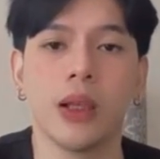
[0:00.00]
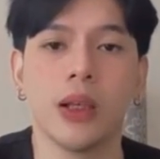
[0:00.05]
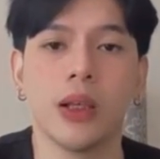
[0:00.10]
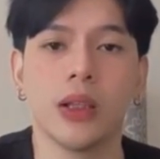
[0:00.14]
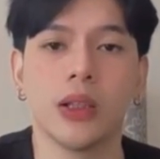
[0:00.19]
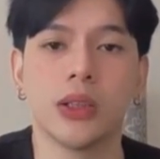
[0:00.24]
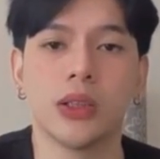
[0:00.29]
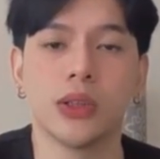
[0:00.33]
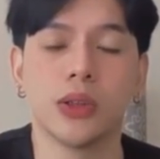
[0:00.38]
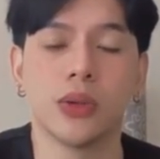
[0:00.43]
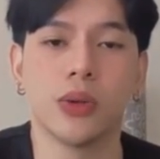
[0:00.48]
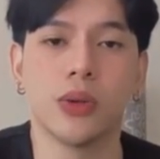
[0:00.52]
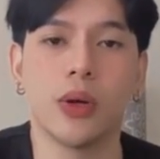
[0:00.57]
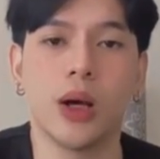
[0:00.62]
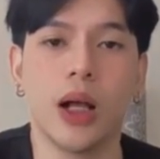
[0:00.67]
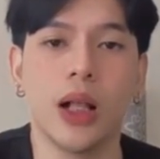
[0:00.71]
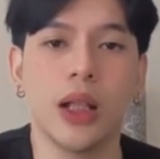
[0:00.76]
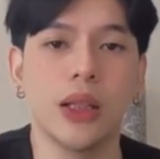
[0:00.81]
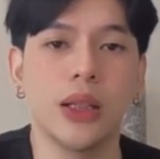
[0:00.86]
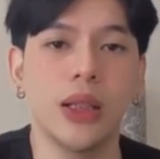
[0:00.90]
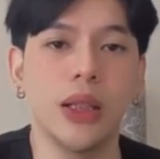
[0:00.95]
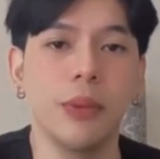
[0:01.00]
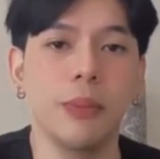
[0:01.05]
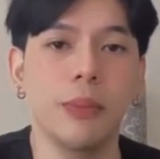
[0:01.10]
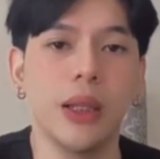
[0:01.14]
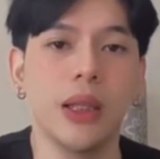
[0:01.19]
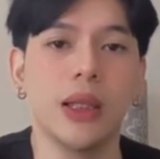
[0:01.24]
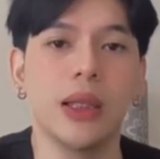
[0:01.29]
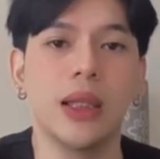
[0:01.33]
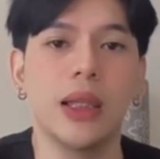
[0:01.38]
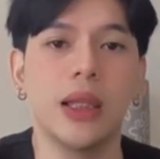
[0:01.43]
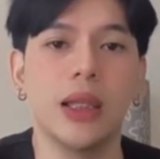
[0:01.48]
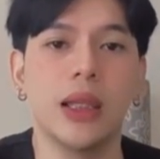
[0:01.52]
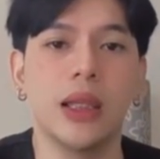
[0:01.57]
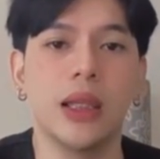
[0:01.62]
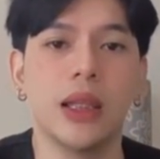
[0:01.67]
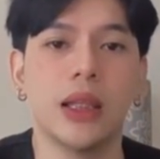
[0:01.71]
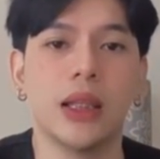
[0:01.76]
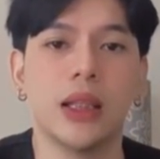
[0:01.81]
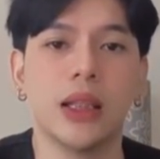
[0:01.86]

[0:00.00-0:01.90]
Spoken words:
So ultimately,